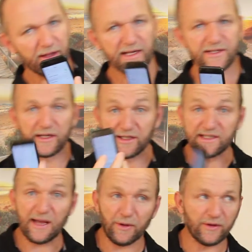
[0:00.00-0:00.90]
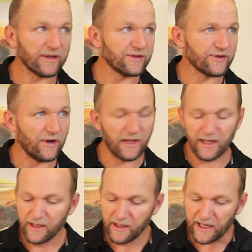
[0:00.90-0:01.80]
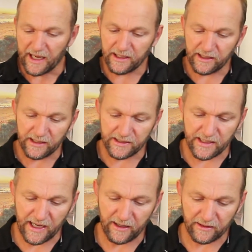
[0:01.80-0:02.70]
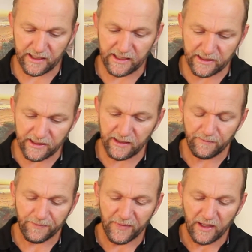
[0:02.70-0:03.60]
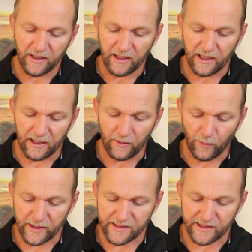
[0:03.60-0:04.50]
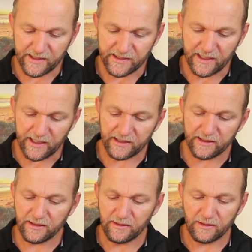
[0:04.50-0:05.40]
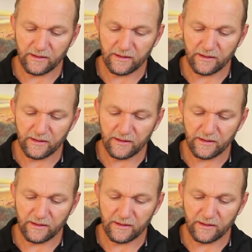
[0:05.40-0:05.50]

there. So I just tap on the controller and it is now connecting. Once it is connected,